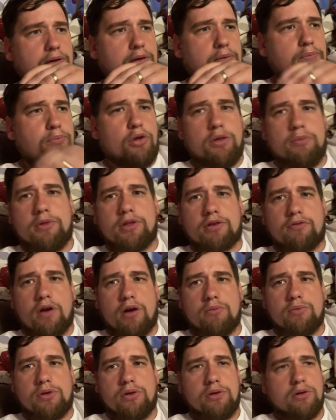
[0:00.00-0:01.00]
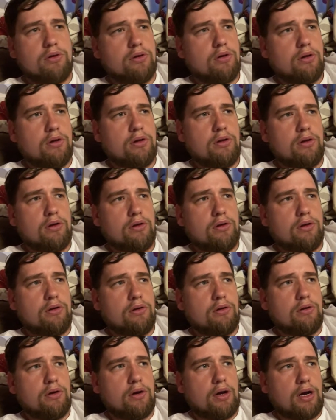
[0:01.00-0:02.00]
Put them in the ground.
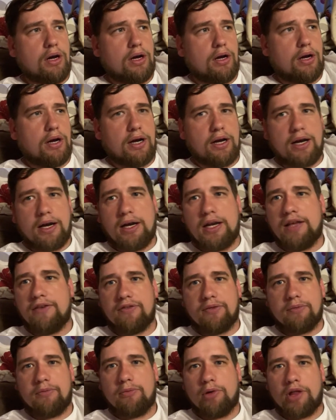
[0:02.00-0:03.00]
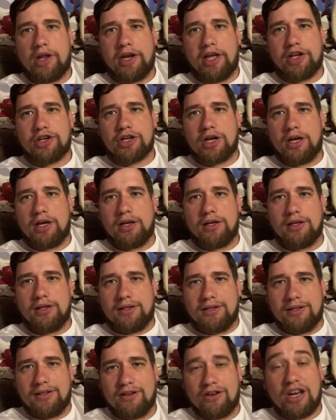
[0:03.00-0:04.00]
Leave them to Mother Nature.
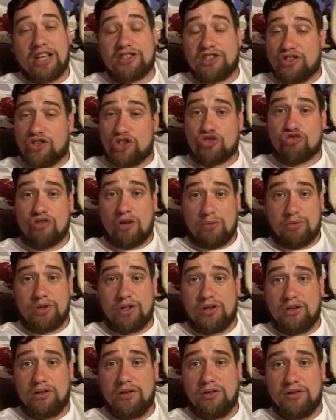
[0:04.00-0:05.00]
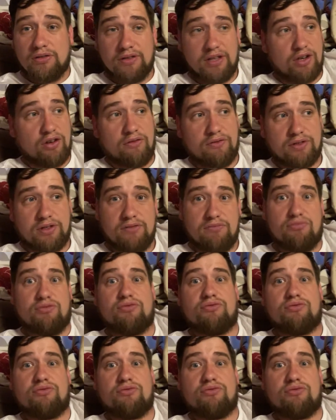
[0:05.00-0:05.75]
Unless it's a drought. Then obviously...